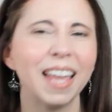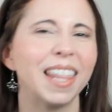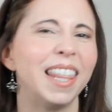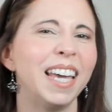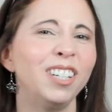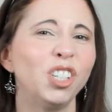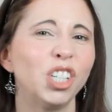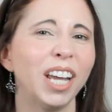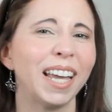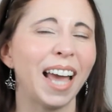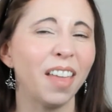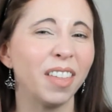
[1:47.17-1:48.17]
then
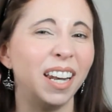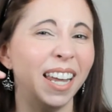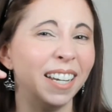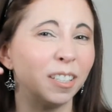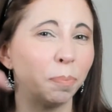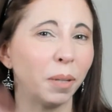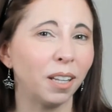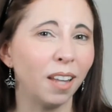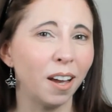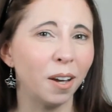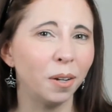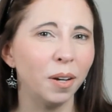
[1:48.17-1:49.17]
check out the links
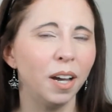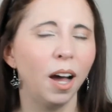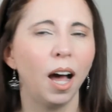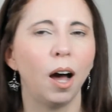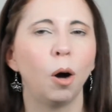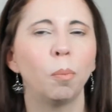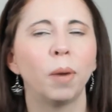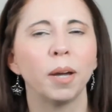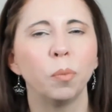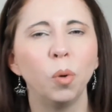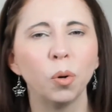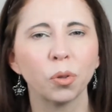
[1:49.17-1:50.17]
below on my
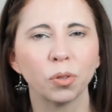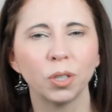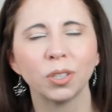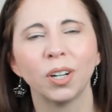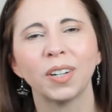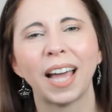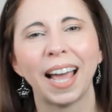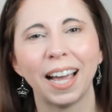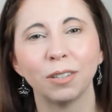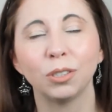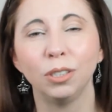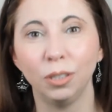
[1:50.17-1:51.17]
walkthroughs on
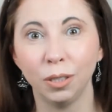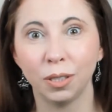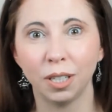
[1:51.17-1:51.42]
how to use